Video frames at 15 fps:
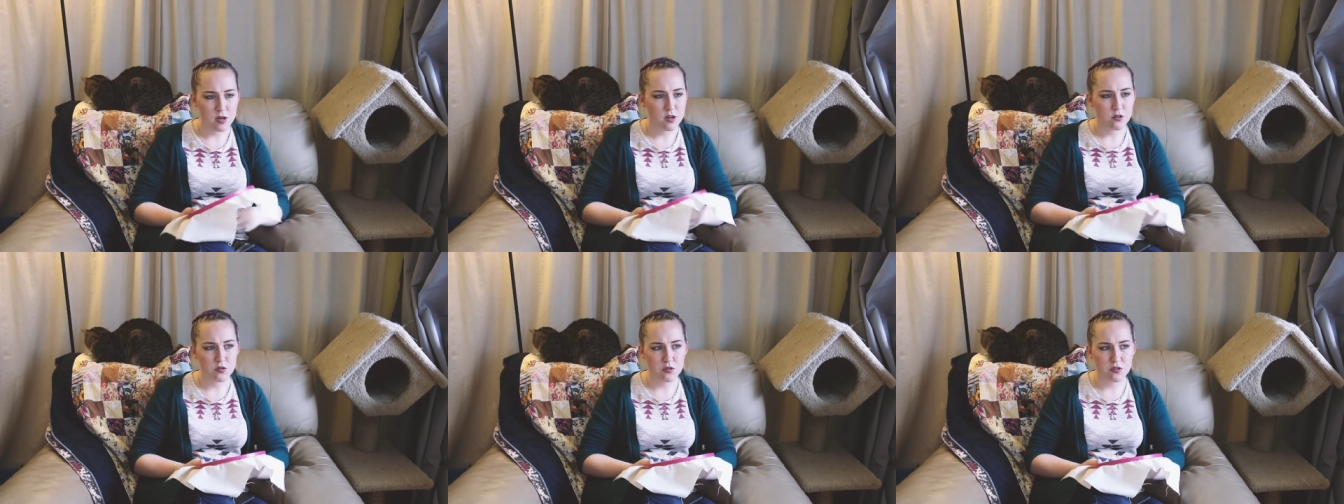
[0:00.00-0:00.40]

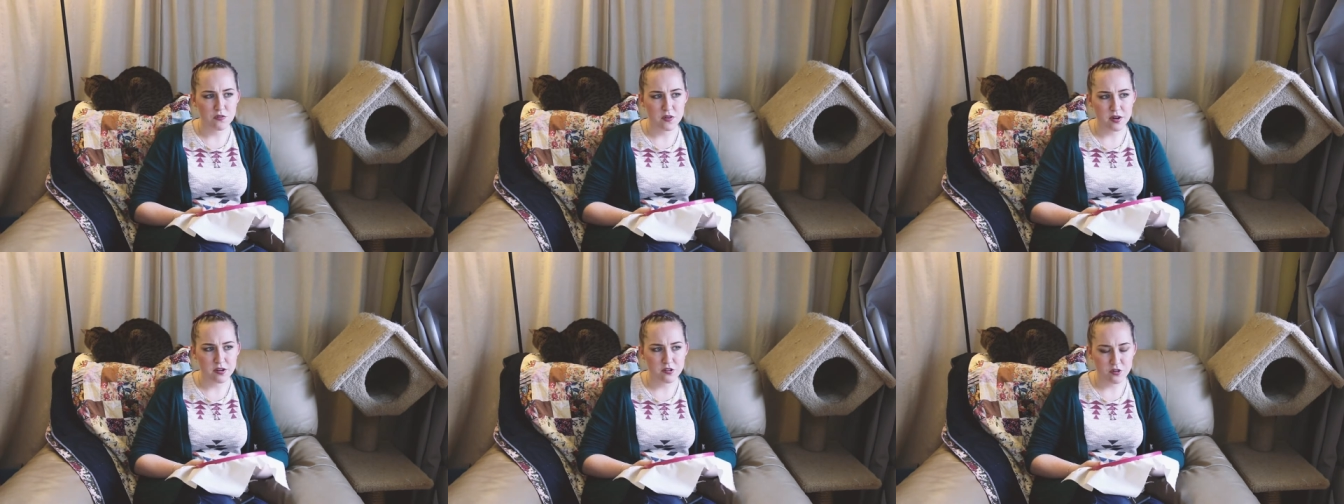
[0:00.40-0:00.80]
So it's
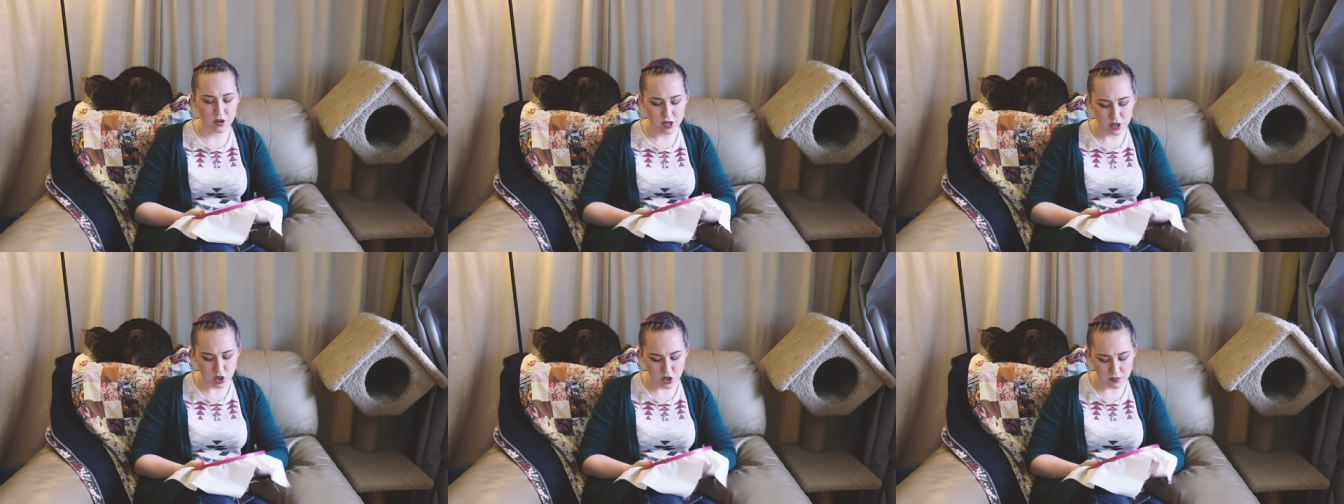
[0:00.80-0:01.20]
very
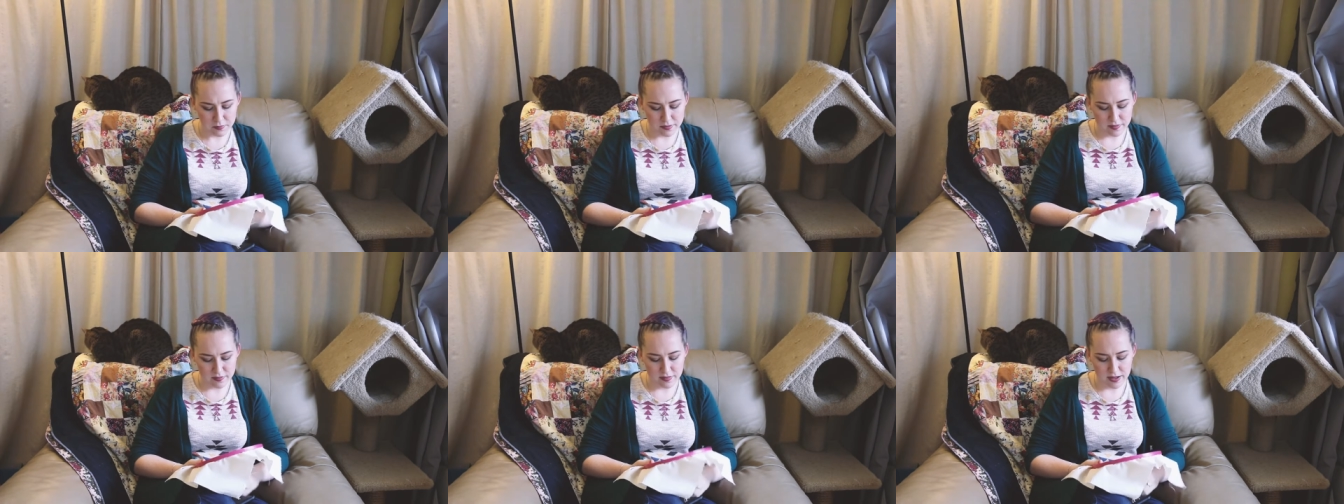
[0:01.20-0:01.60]
strange to me
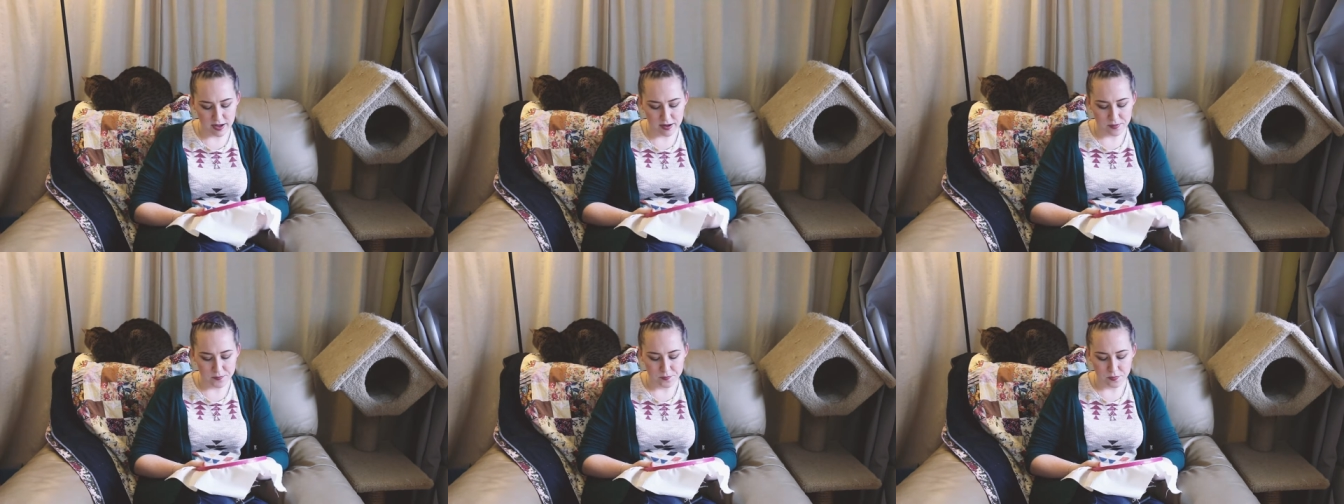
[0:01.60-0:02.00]
that
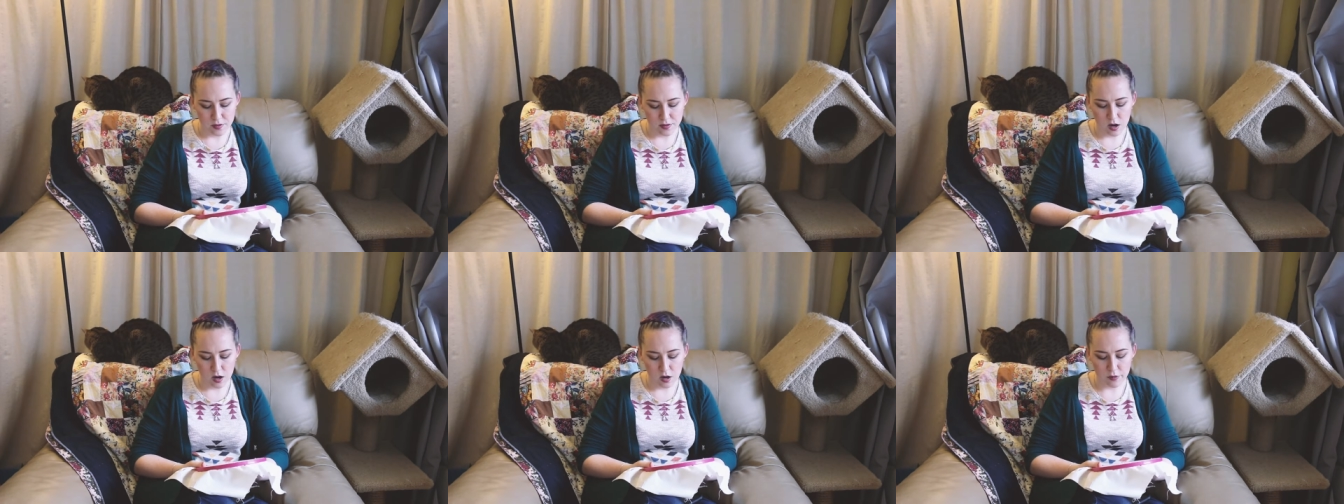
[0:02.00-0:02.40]
they
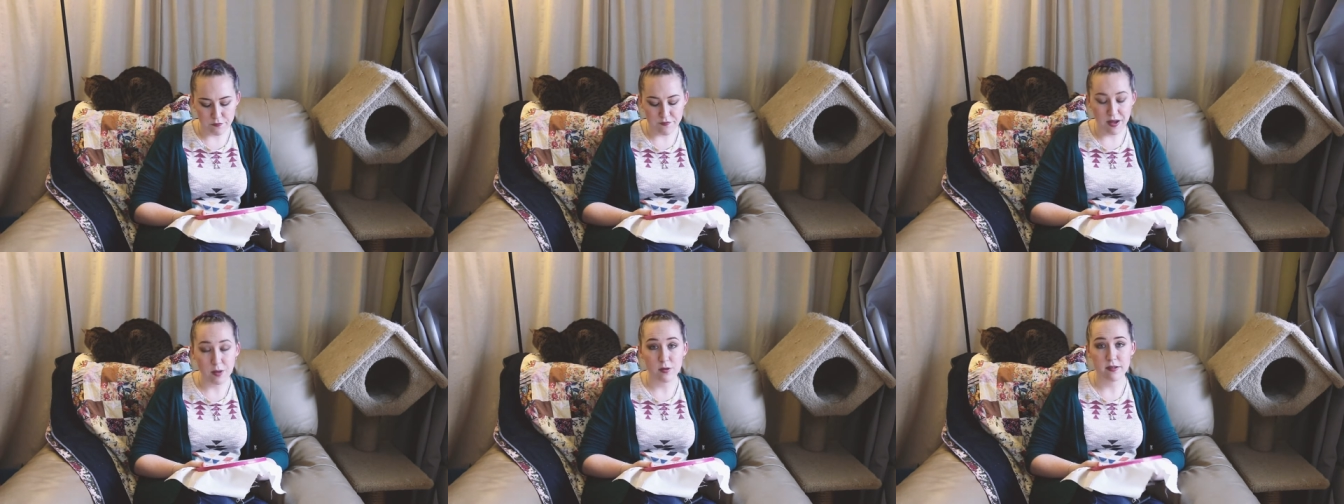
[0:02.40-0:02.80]
are
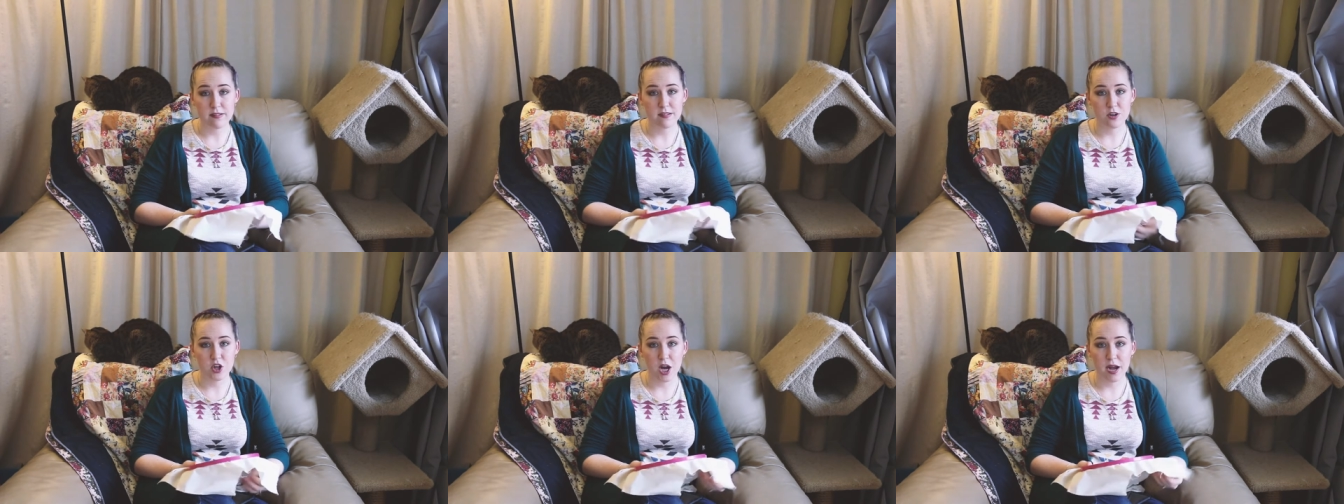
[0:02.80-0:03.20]
found in
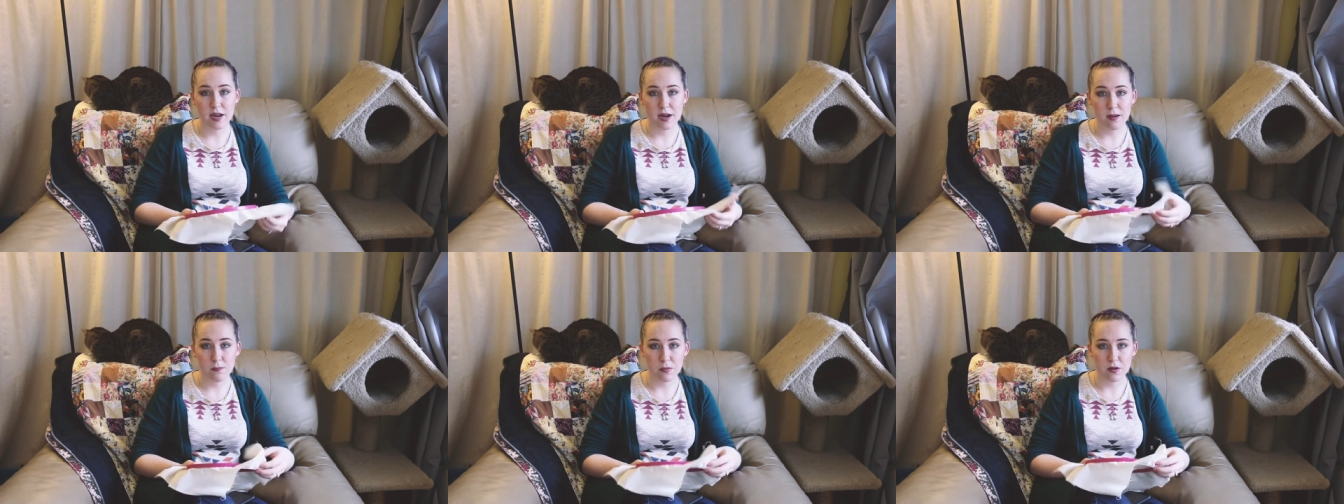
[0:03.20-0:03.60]
such high
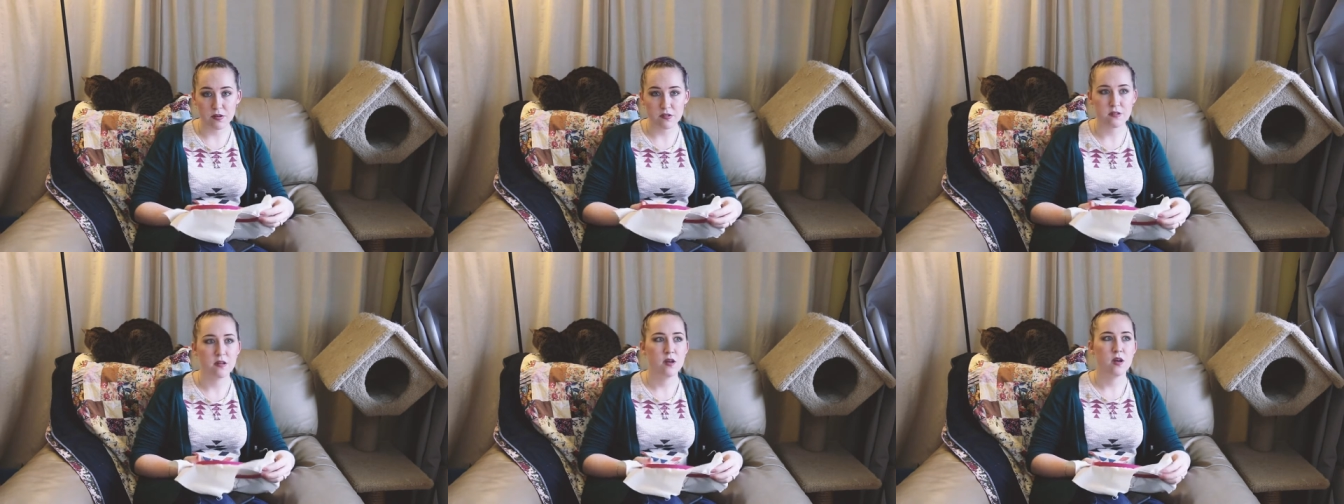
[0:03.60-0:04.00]
numbers